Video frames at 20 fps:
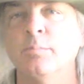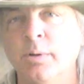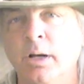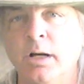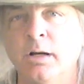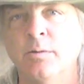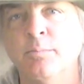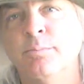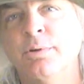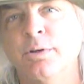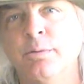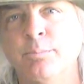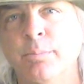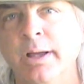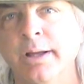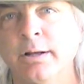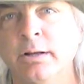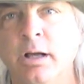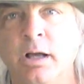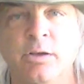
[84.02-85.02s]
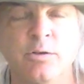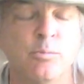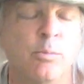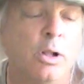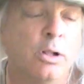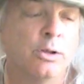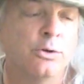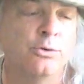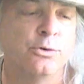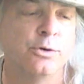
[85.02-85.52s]
about Big Bang
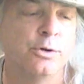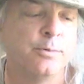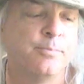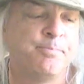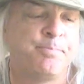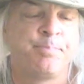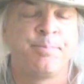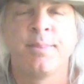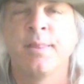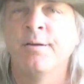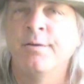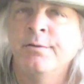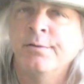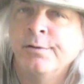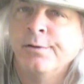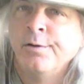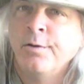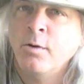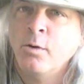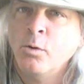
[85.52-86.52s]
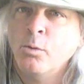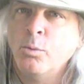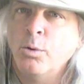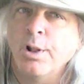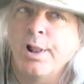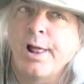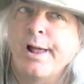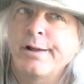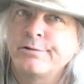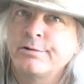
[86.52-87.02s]
cosmology.
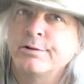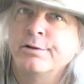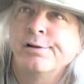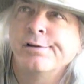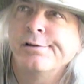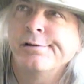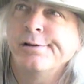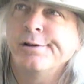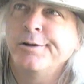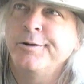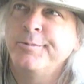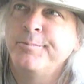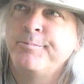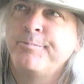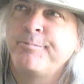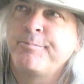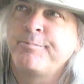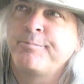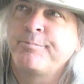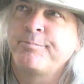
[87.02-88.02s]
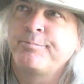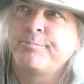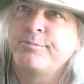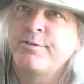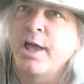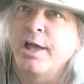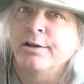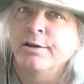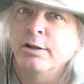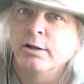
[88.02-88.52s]
Well, actually,
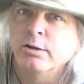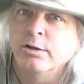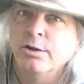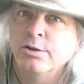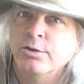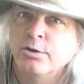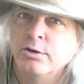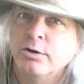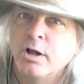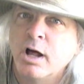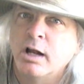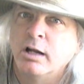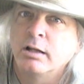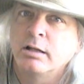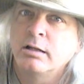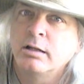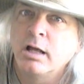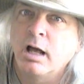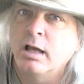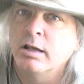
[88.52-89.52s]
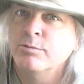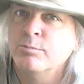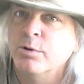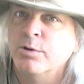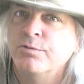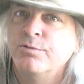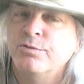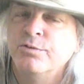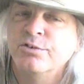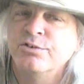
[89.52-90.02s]
technically they're not
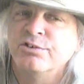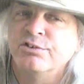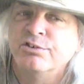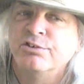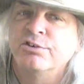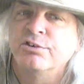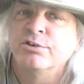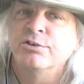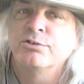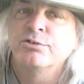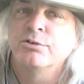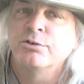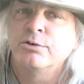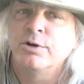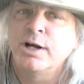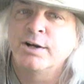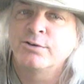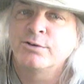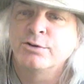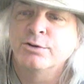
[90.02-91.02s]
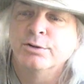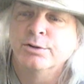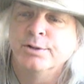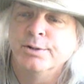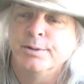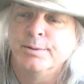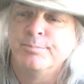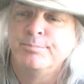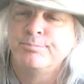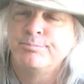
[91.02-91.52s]
cosmophysicists, they're
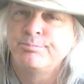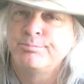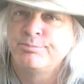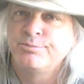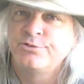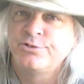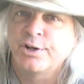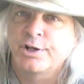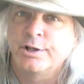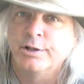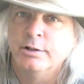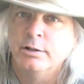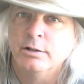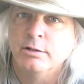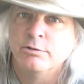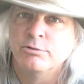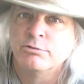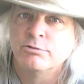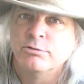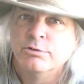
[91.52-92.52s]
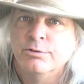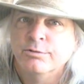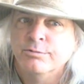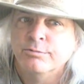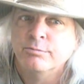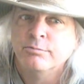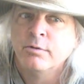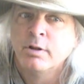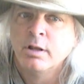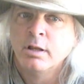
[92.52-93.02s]
actually chickens
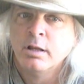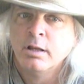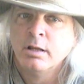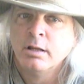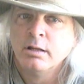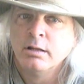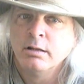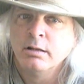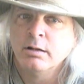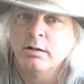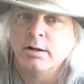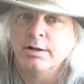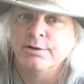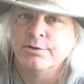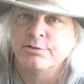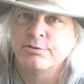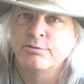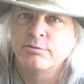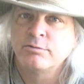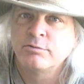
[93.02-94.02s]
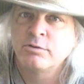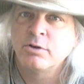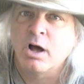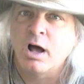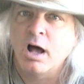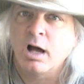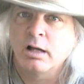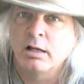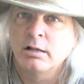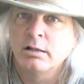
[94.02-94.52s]
and you know I just
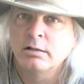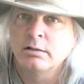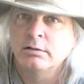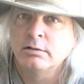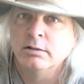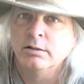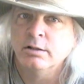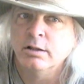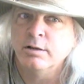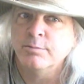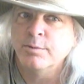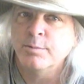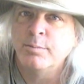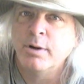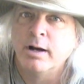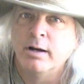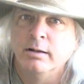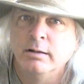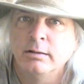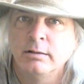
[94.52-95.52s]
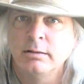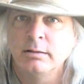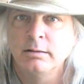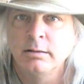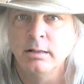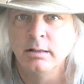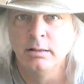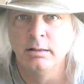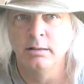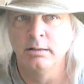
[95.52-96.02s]
talk to them about
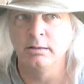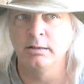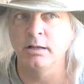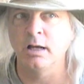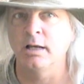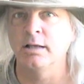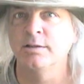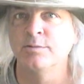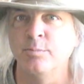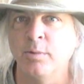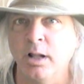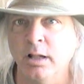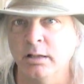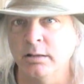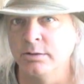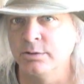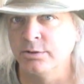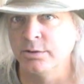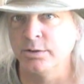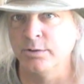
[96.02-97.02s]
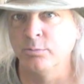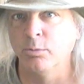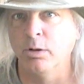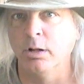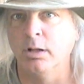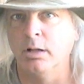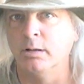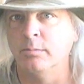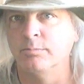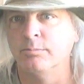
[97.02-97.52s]
cosmology
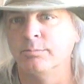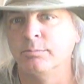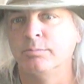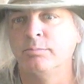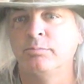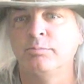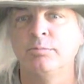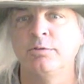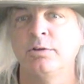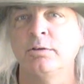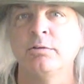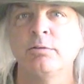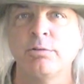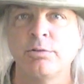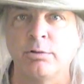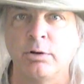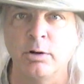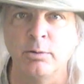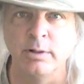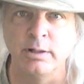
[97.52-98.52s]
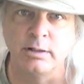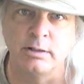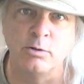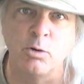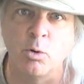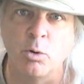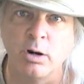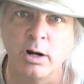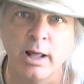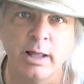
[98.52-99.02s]
while I'm throwing
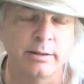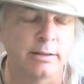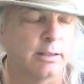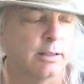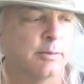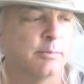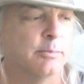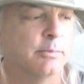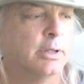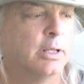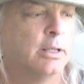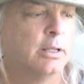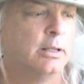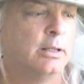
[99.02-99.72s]
corn at them